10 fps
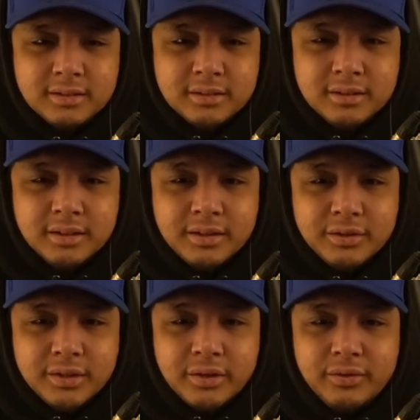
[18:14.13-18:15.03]

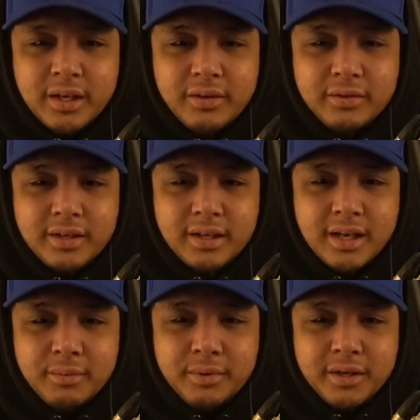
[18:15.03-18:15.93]
You definitely
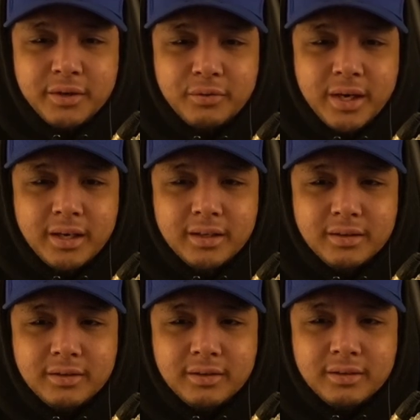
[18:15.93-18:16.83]
cannot be in the right
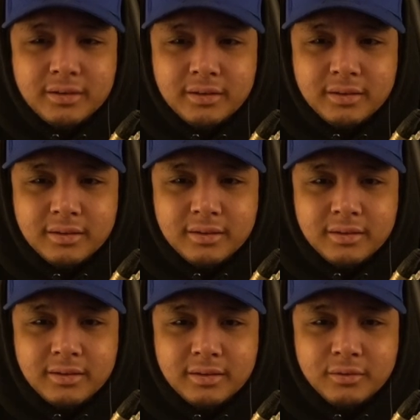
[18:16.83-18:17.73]

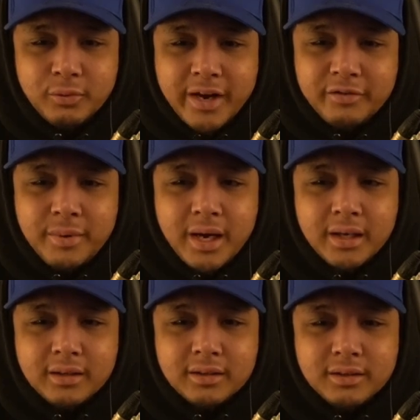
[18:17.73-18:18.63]
of
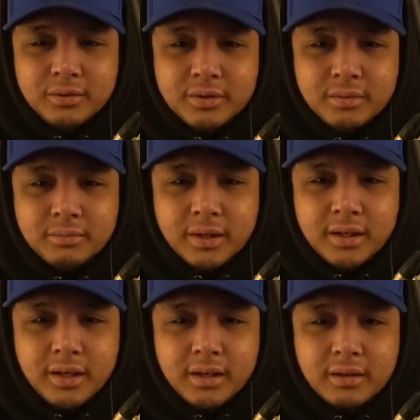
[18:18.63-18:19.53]
mind to do something
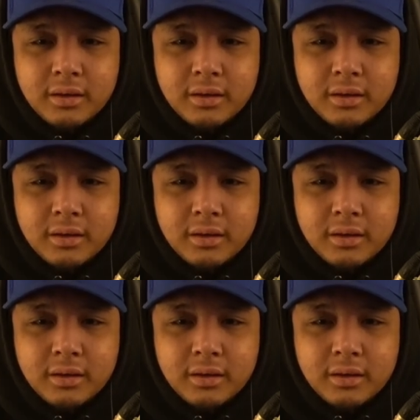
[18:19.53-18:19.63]
like that.